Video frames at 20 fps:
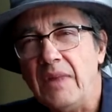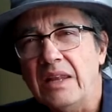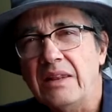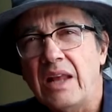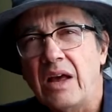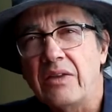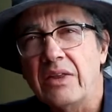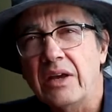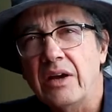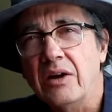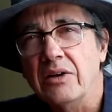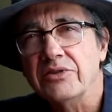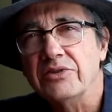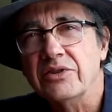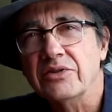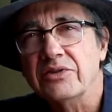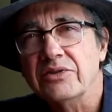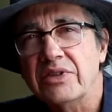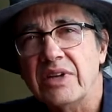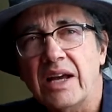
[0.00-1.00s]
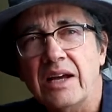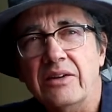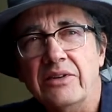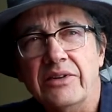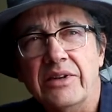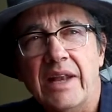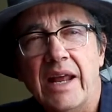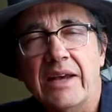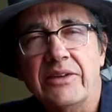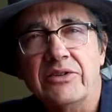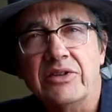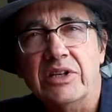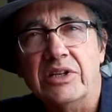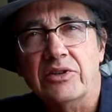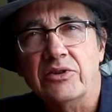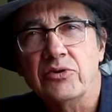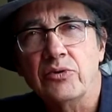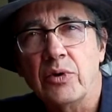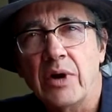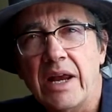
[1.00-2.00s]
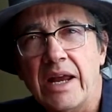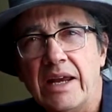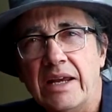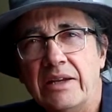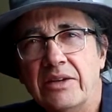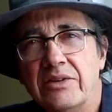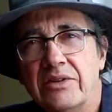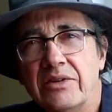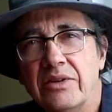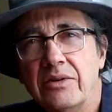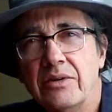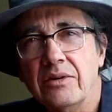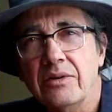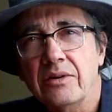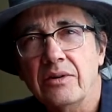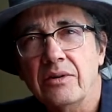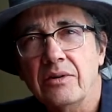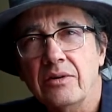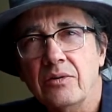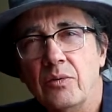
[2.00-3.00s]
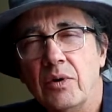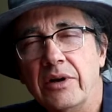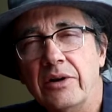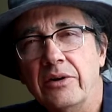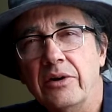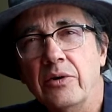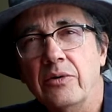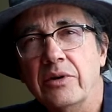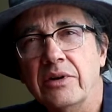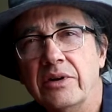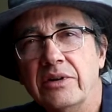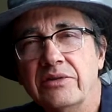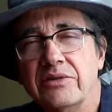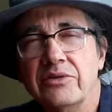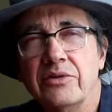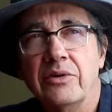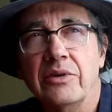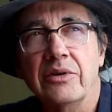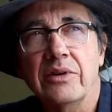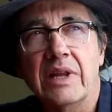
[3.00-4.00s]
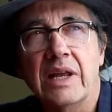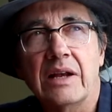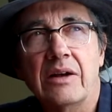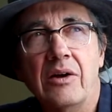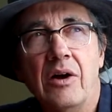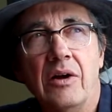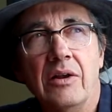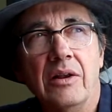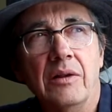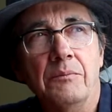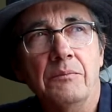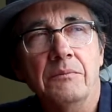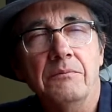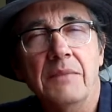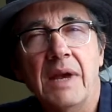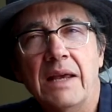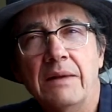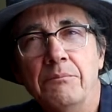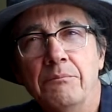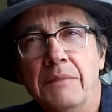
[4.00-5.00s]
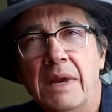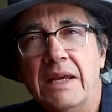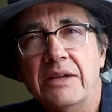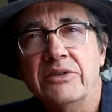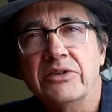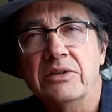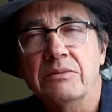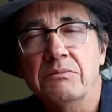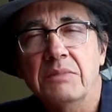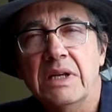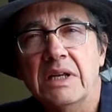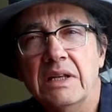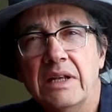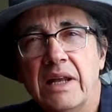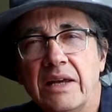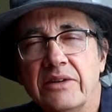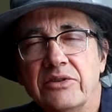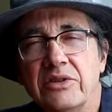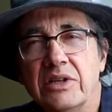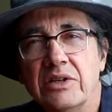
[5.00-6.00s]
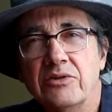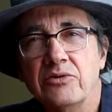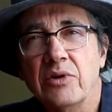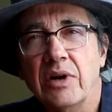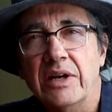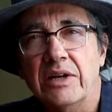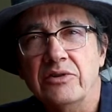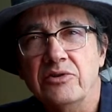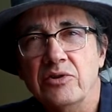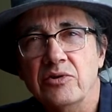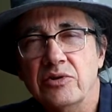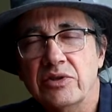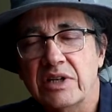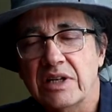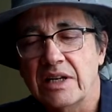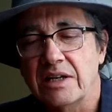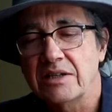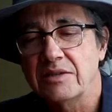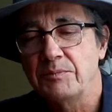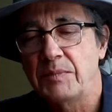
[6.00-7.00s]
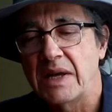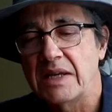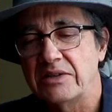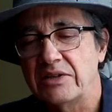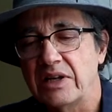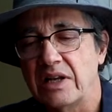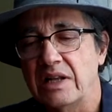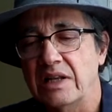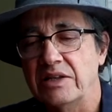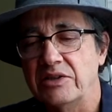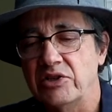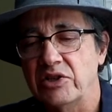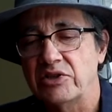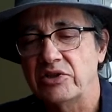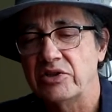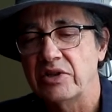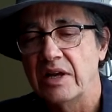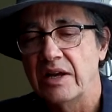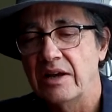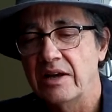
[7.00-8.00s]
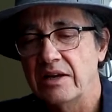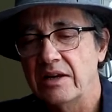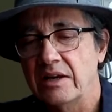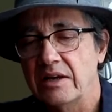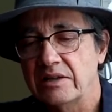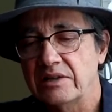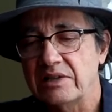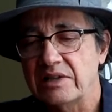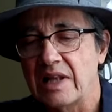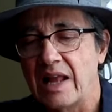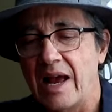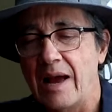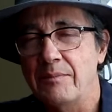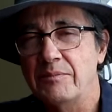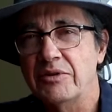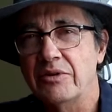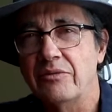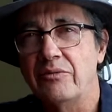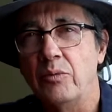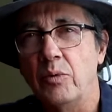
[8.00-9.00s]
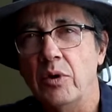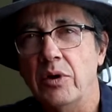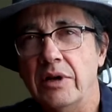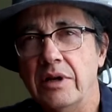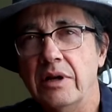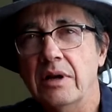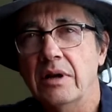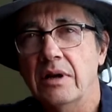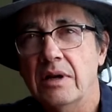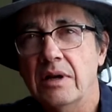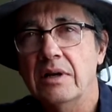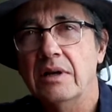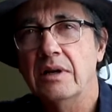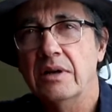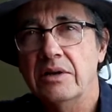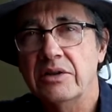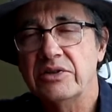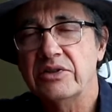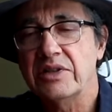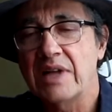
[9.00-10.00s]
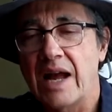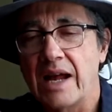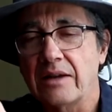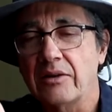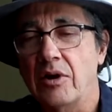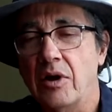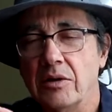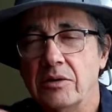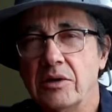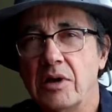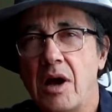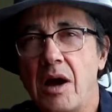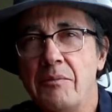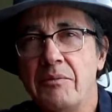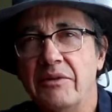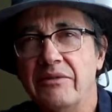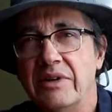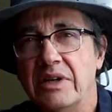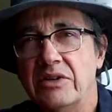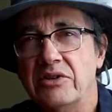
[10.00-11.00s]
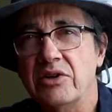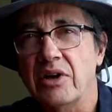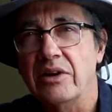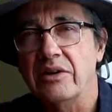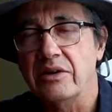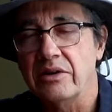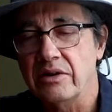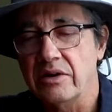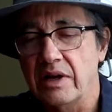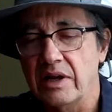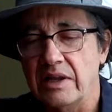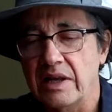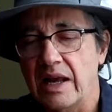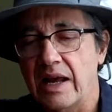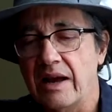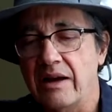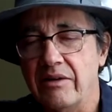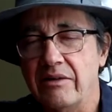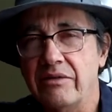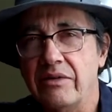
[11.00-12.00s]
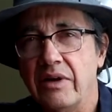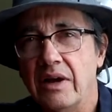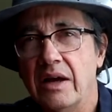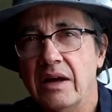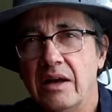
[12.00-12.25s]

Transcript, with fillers: Now they also sell nesting trays, what are known as sort of, they call them mason bee nesting trays usually, and it's basically just slabs of wood stacked on top of each other and they have